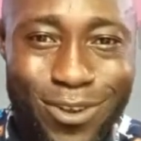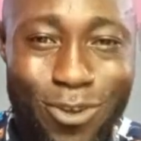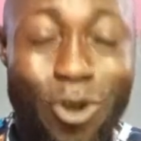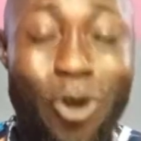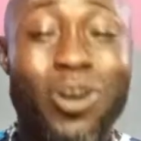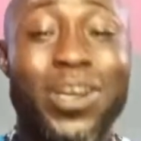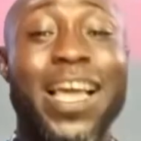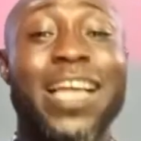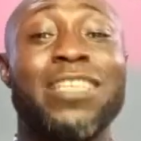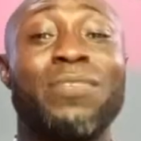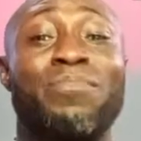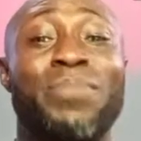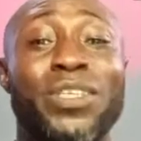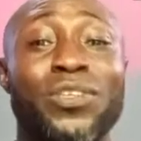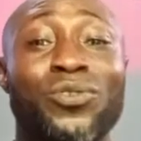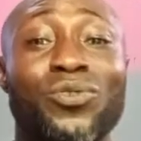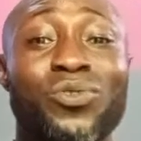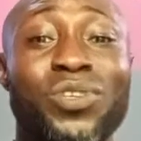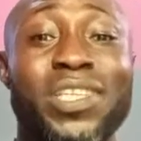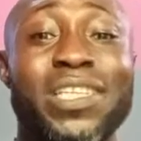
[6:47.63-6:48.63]
God has
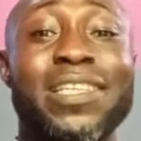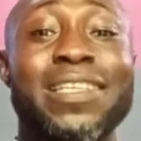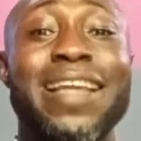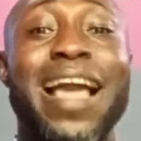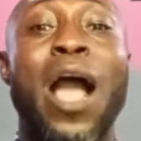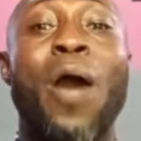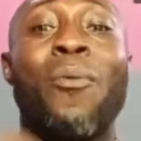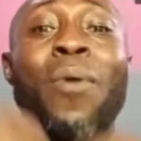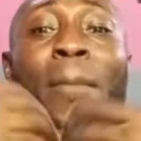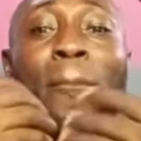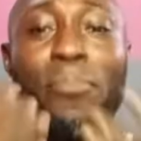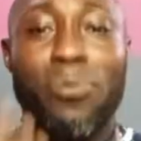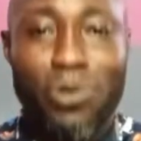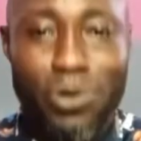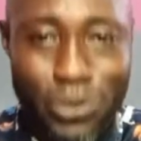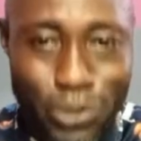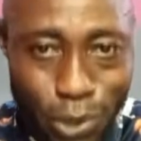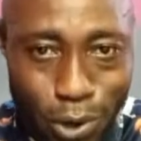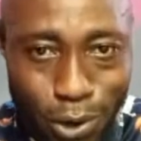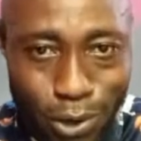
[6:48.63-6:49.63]
been using our
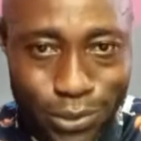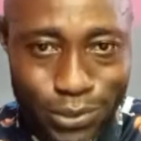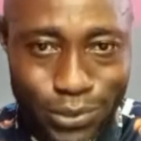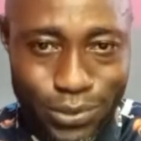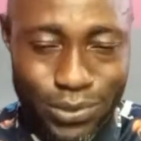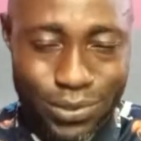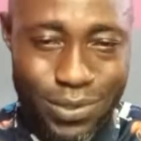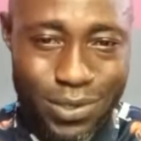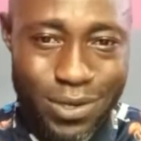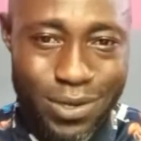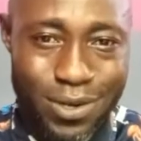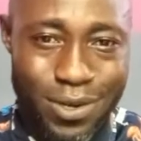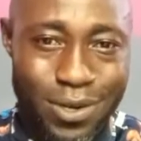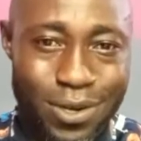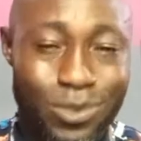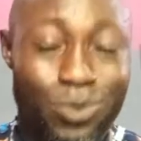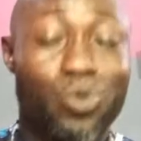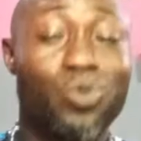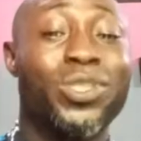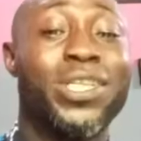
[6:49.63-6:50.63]
product
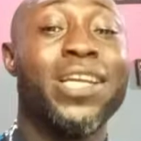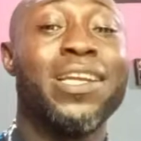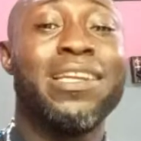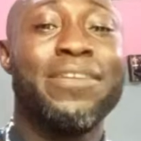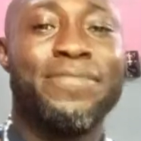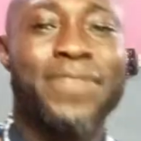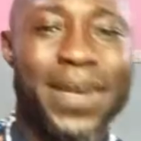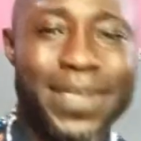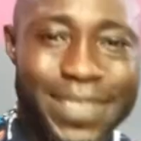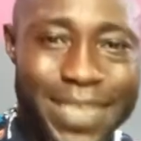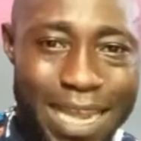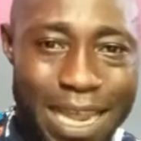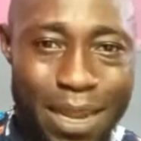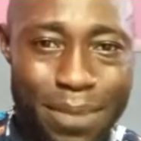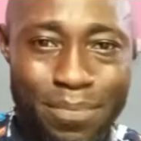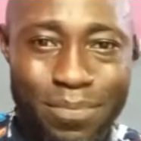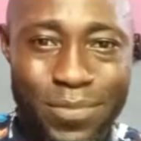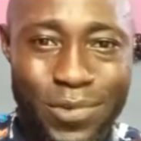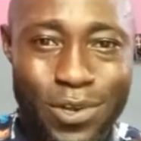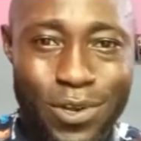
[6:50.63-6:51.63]
to deliver
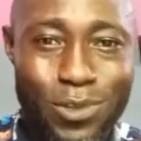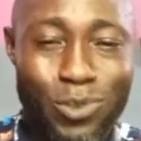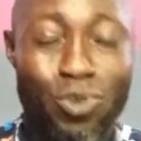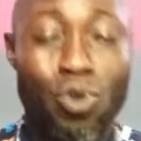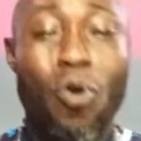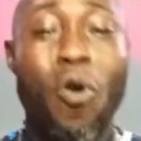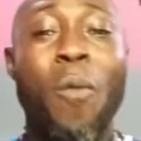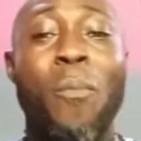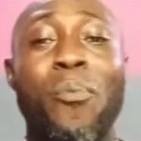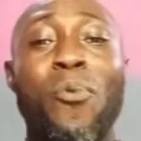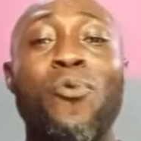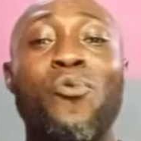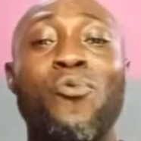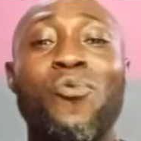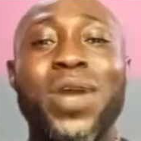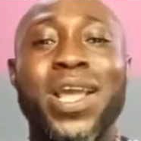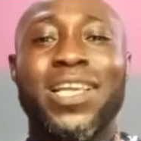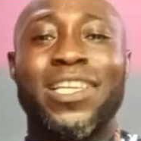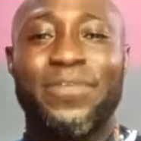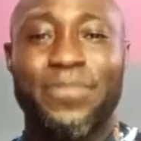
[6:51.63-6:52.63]
them, to open
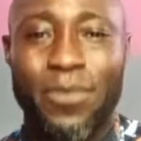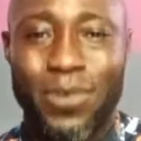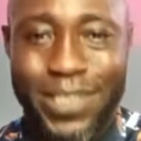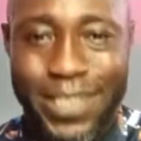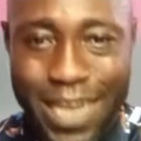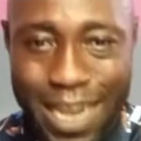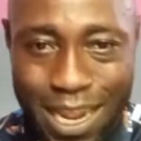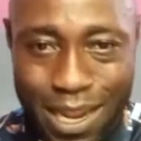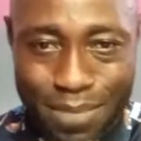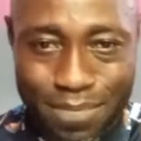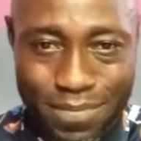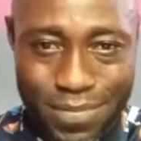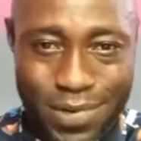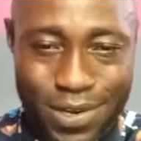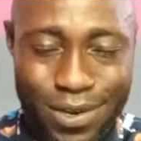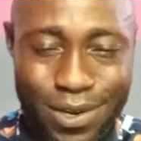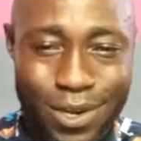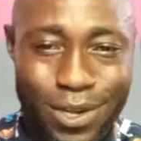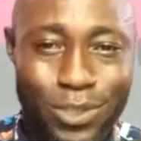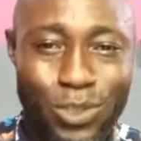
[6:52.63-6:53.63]
ways for them,
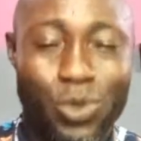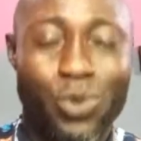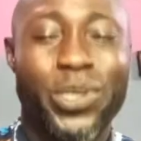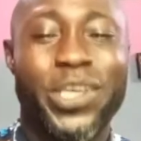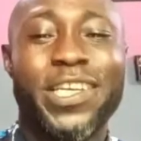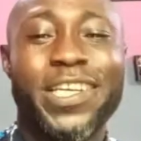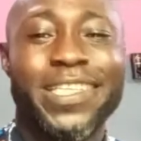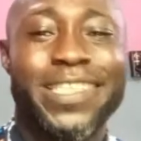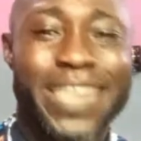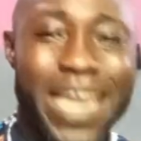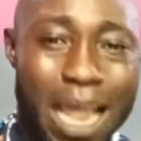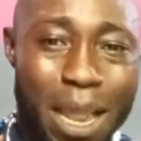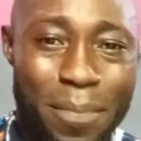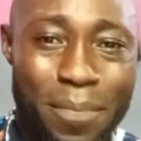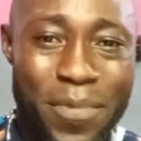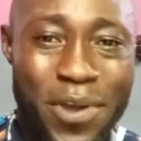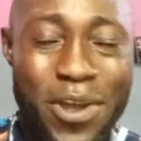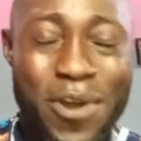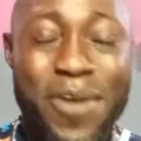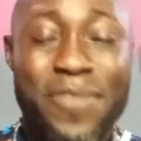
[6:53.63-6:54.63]
to heal
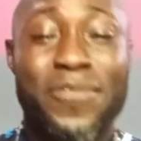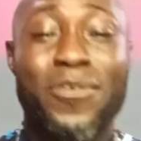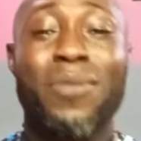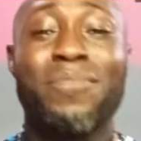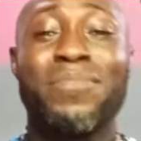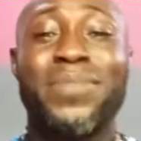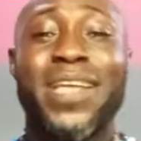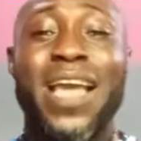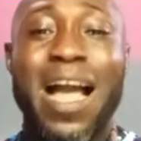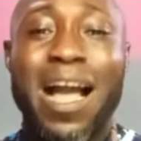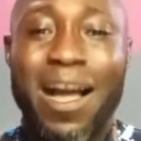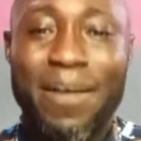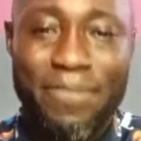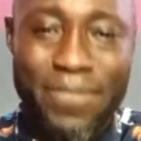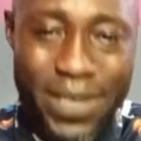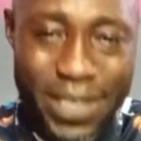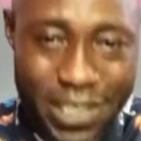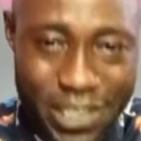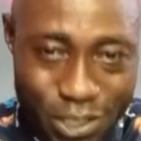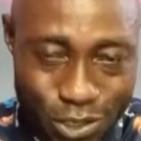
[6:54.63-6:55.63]
them from their
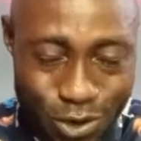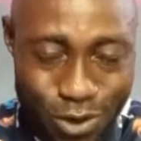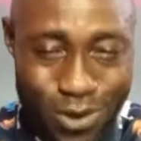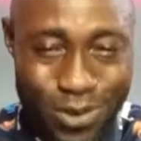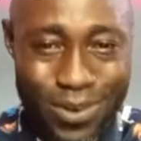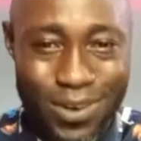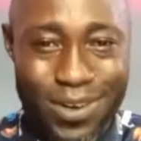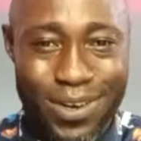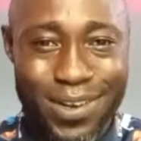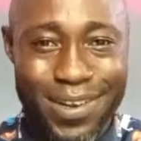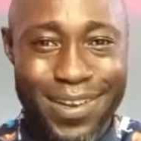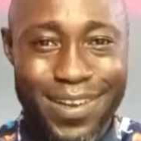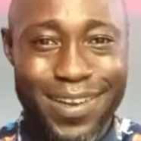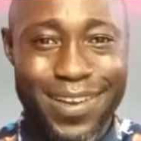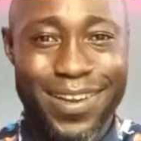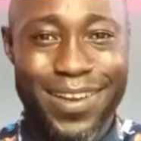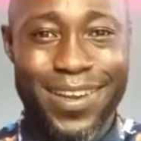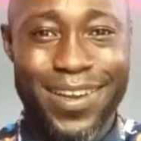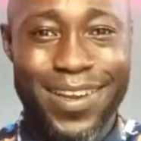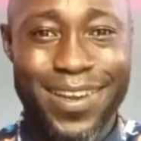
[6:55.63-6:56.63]
affliction.
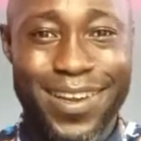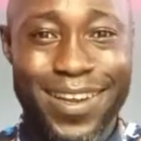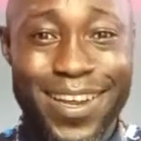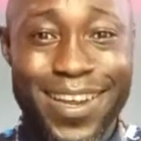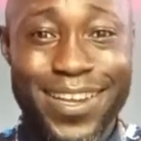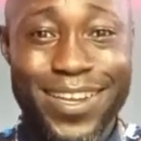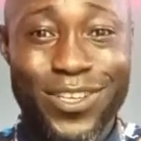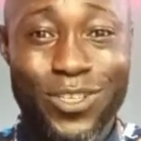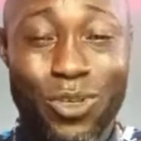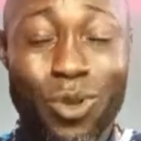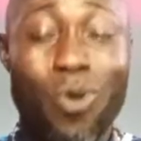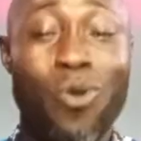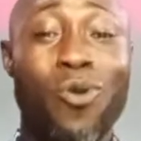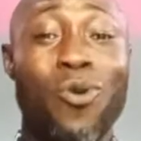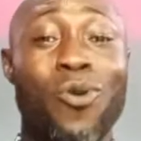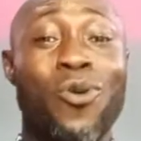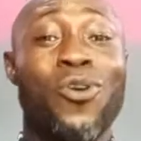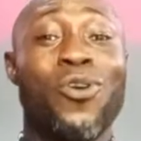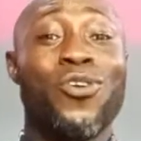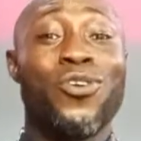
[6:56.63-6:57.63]

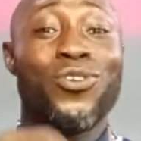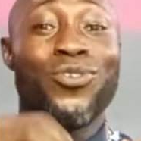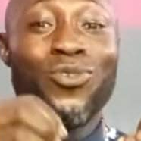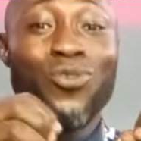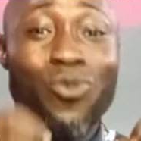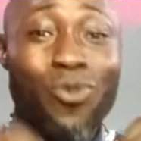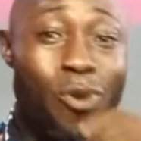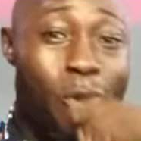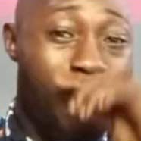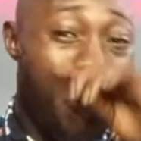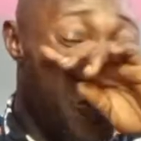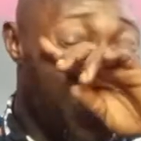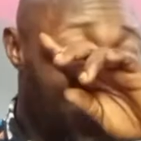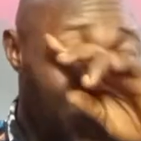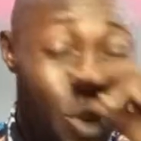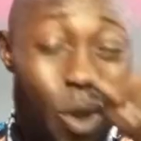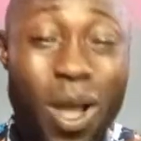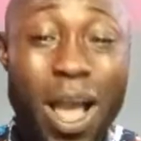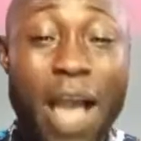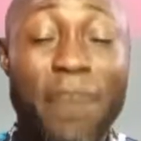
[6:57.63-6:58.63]
So you
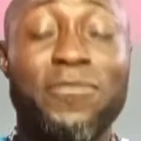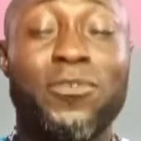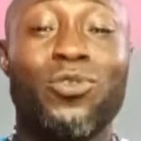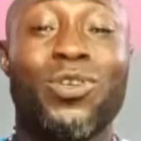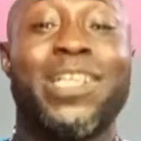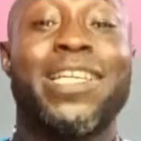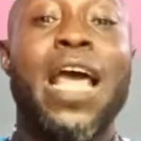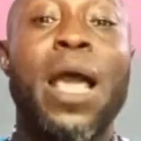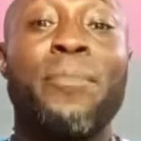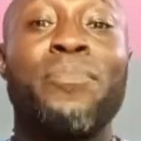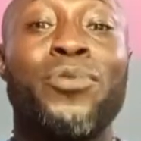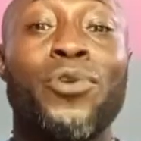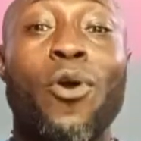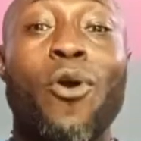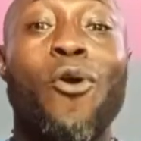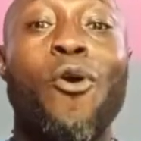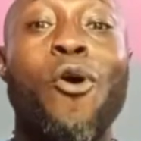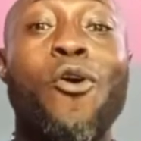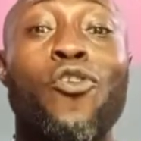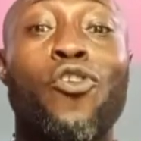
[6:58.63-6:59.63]
also have to grab
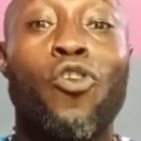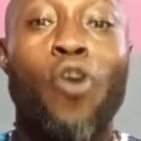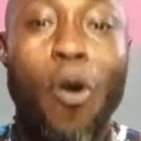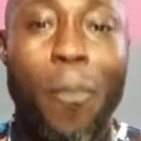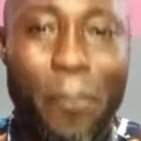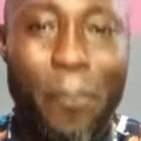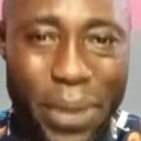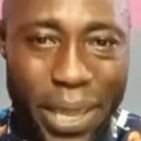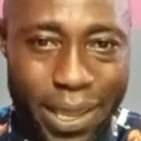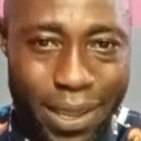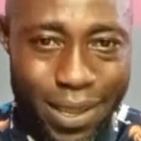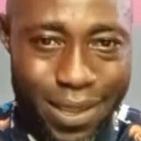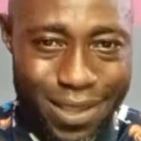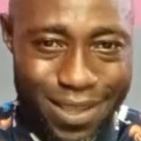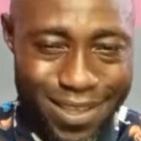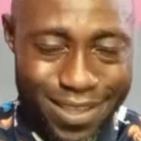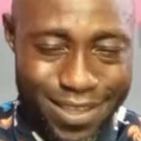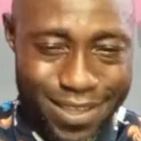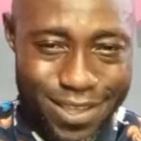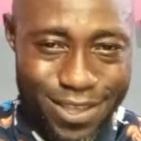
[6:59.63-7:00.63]
your own copy
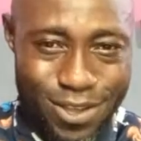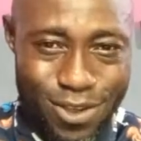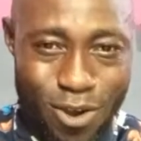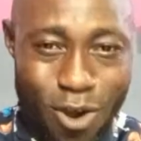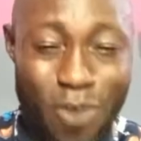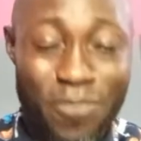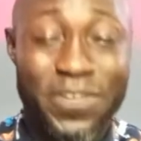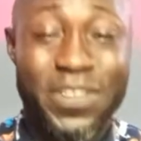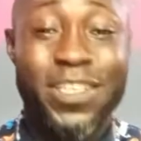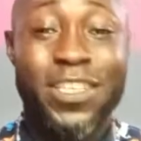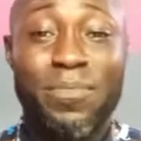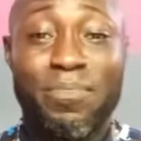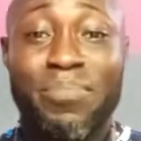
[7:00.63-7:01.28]
of the